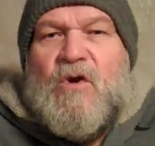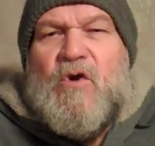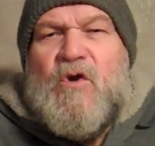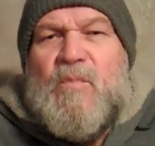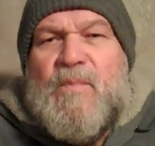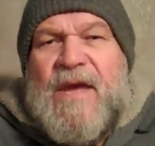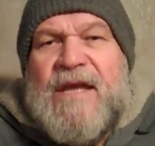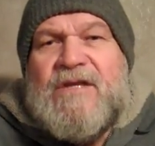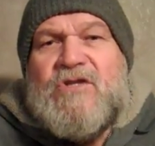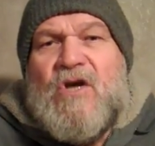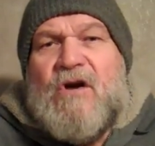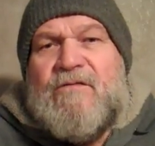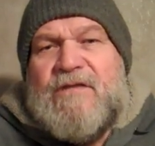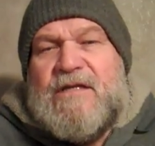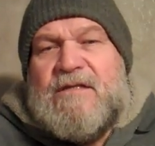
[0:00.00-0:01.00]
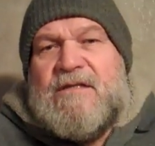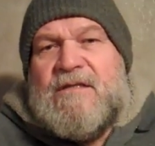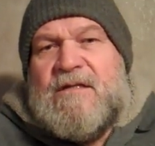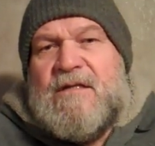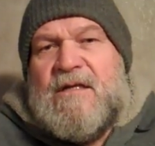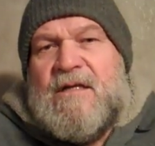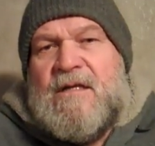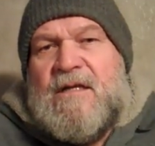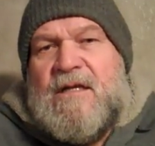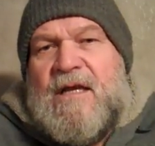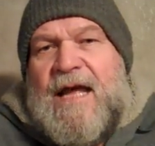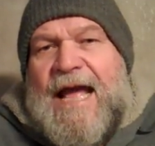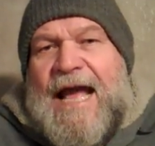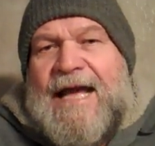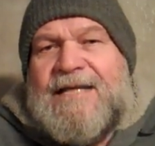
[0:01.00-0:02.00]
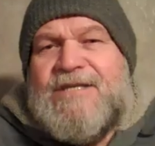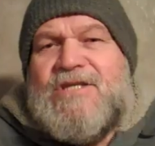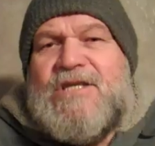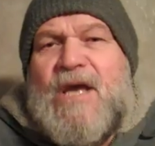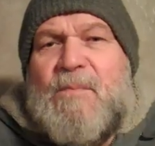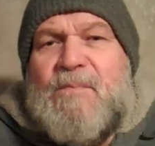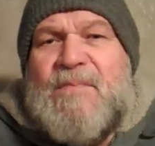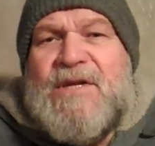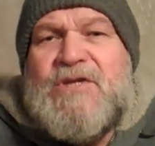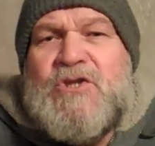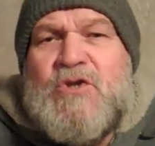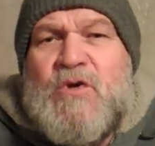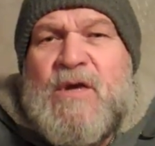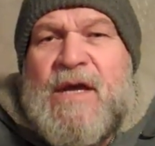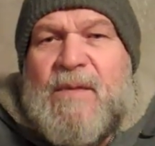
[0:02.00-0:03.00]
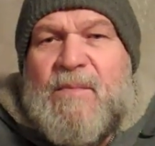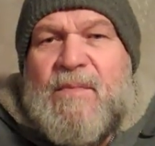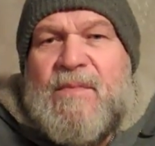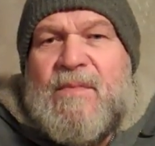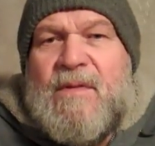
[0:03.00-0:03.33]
repent of it and submit to Him,